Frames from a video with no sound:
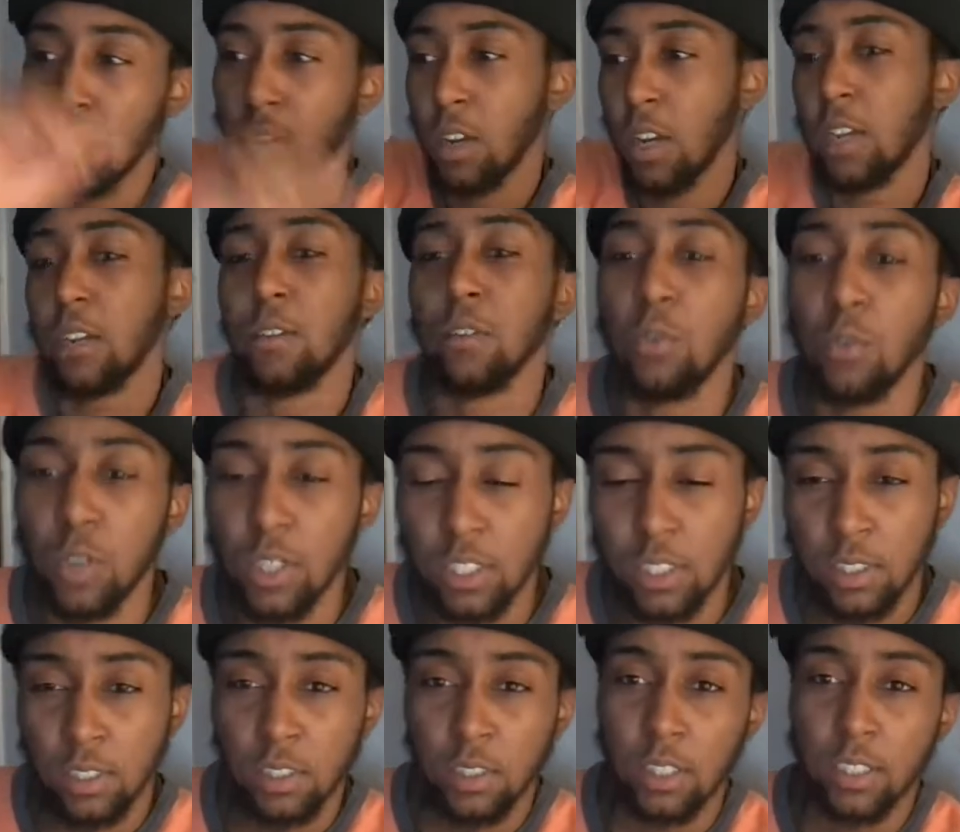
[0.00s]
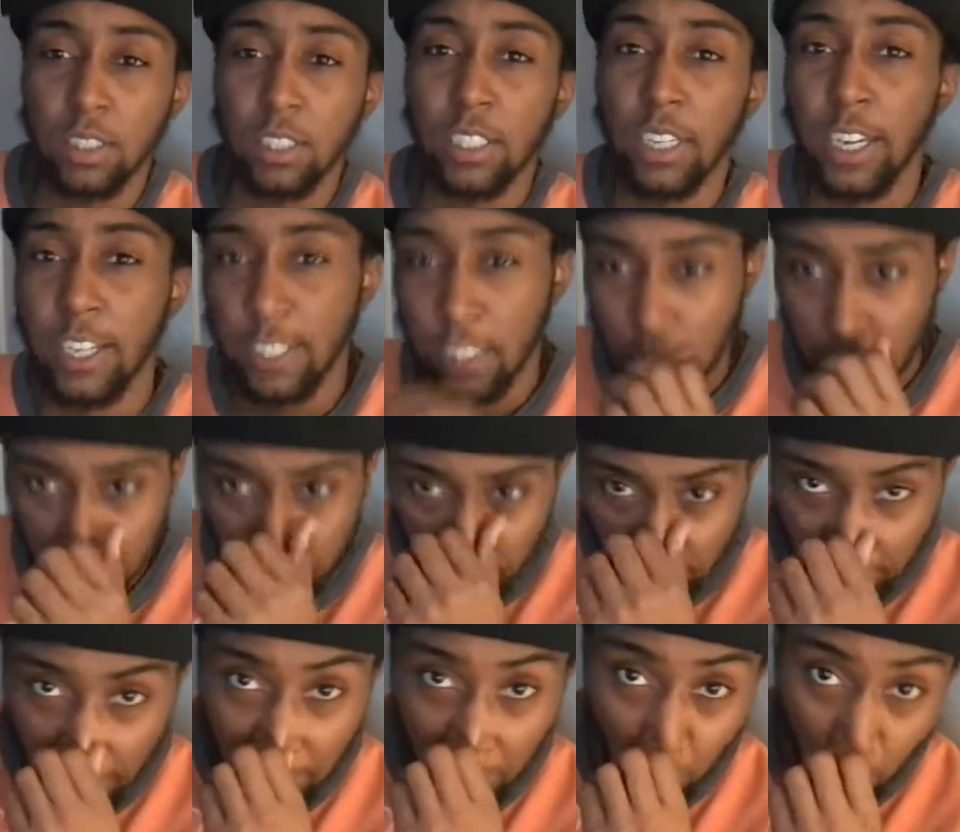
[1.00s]
kind of question is that? It's like asking somebody
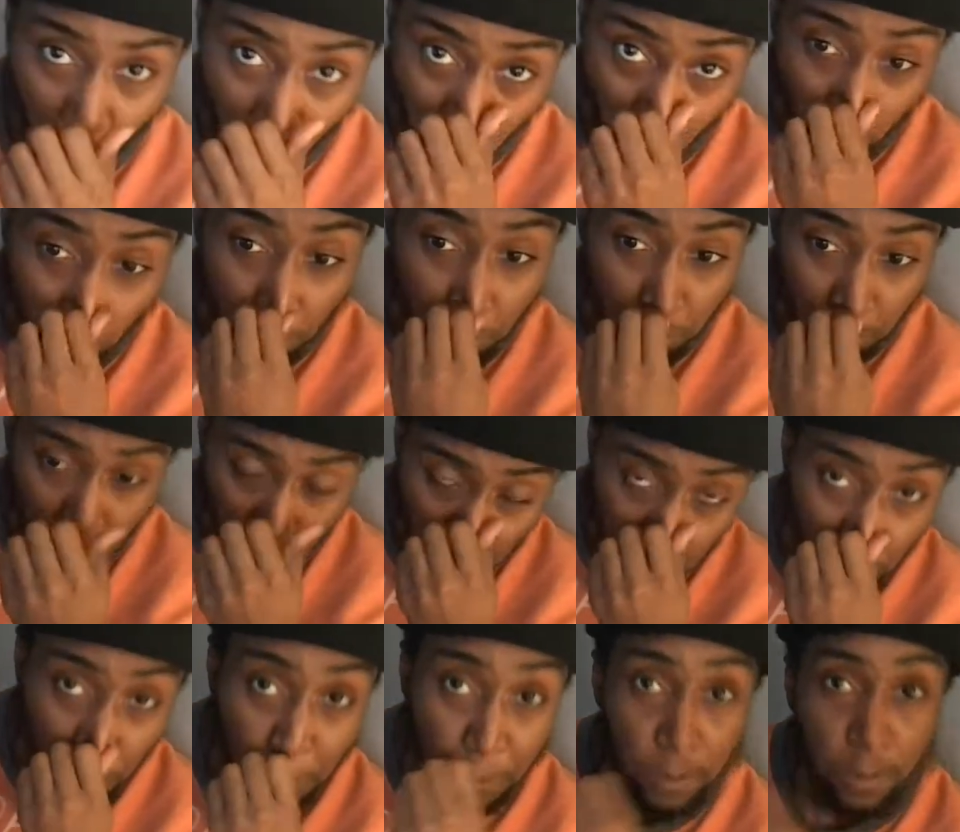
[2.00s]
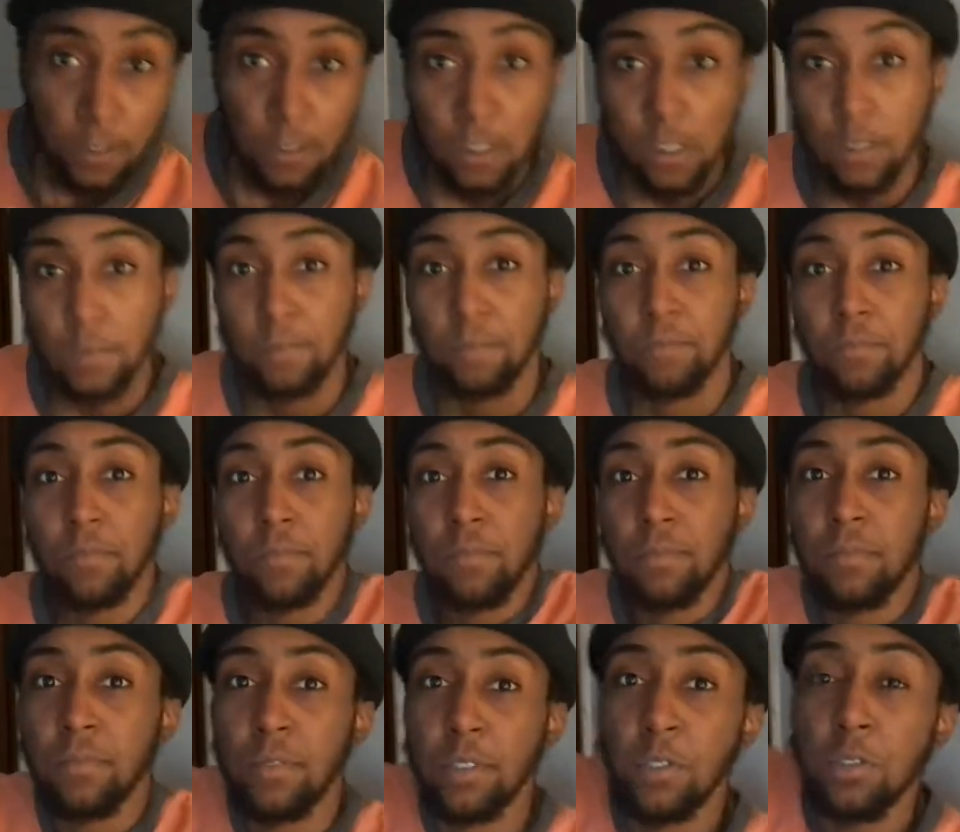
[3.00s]
how to walk.
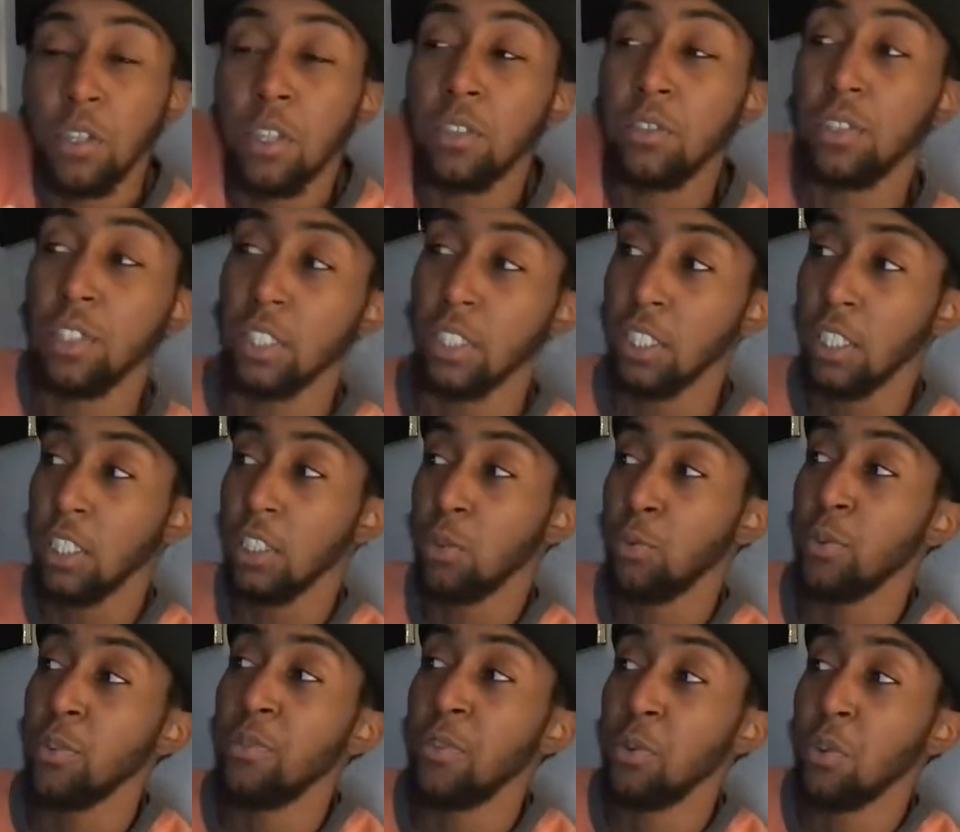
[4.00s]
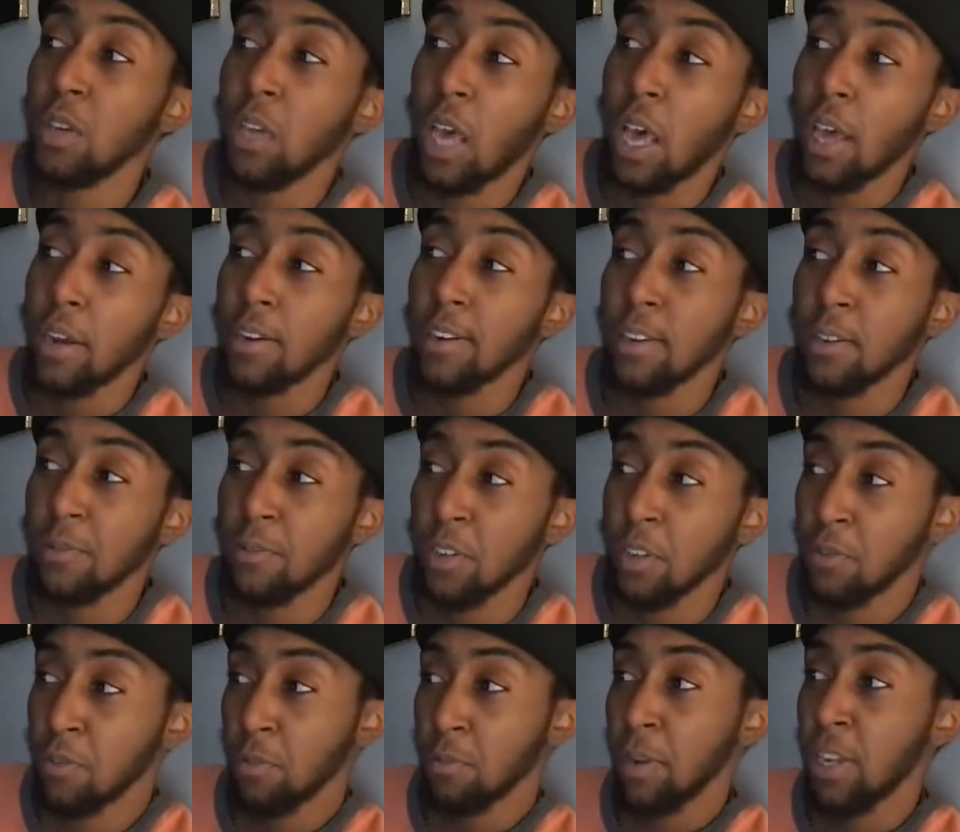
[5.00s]
You literally need to review a lot of different
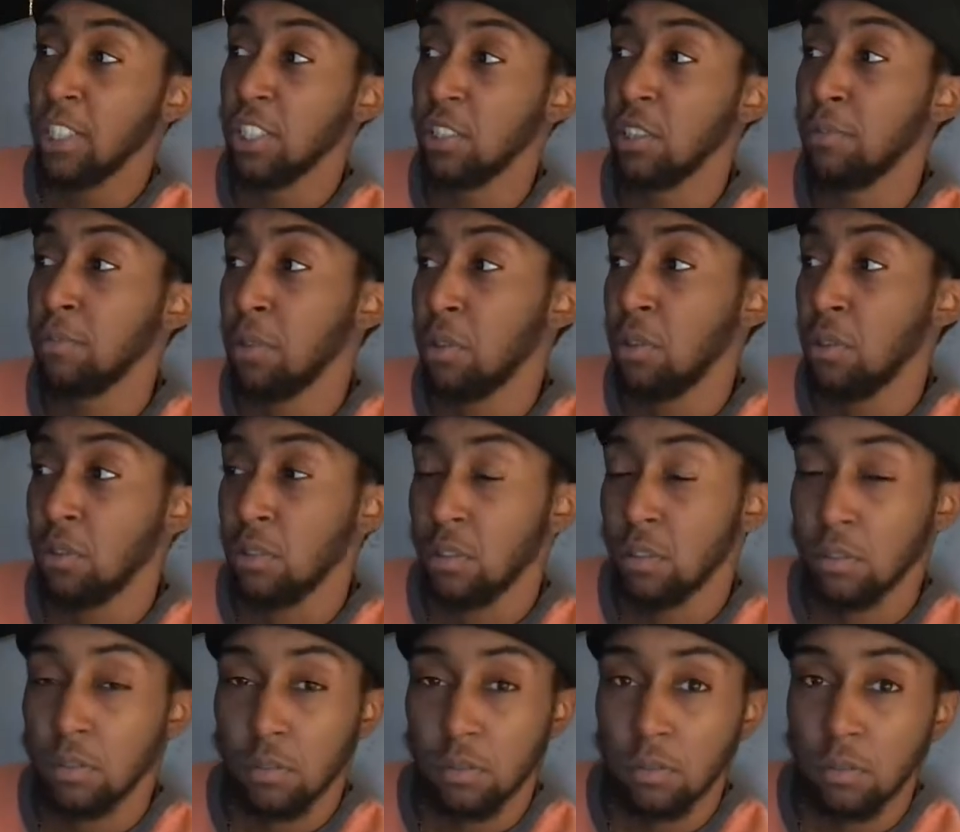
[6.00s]
information in books